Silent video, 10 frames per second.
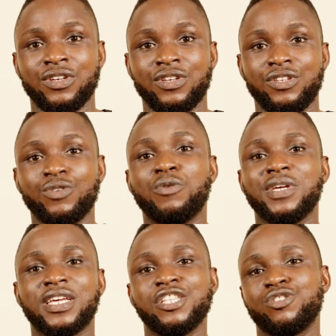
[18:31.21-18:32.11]
you will
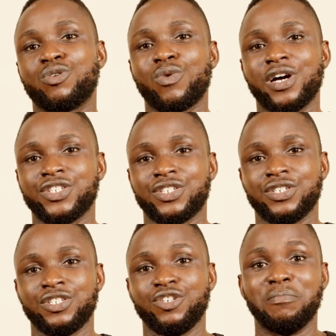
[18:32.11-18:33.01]
begin to
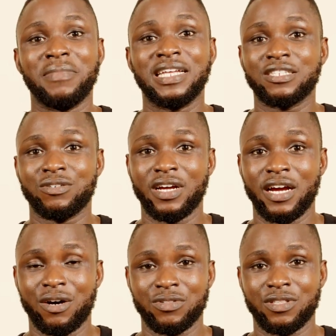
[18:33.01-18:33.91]
question your mental
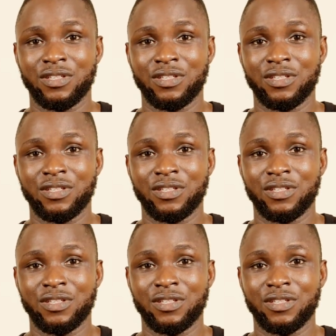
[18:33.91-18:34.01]
health.